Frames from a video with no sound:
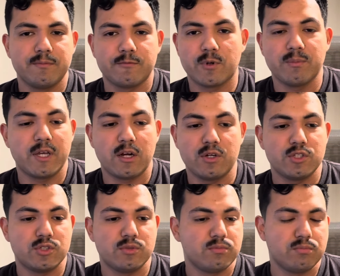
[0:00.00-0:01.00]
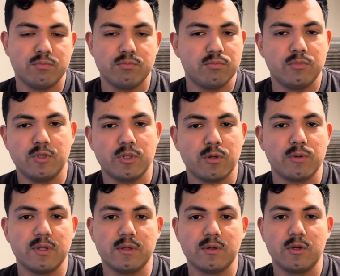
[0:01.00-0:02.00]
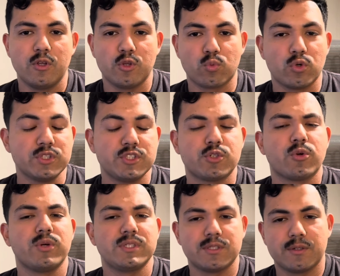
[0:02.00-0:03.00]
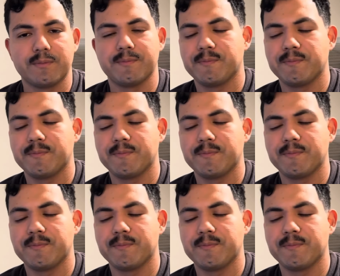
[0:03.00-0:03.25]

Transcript: From there, it's, you know, the world is your oyster.